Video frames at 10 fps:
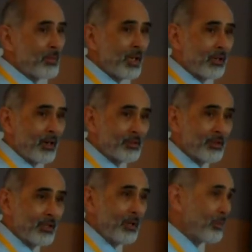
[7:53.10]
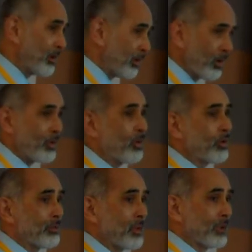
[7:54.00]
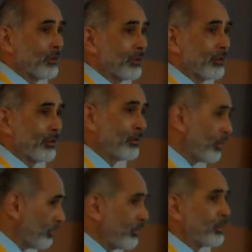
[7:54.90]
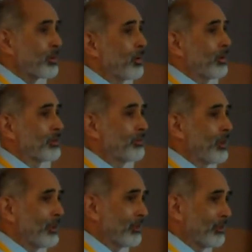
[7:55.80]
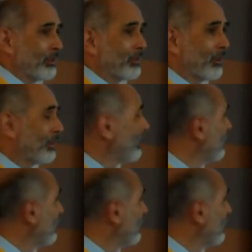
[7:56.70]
automated RCT with no cohort maintenance, no phone calls if they didn't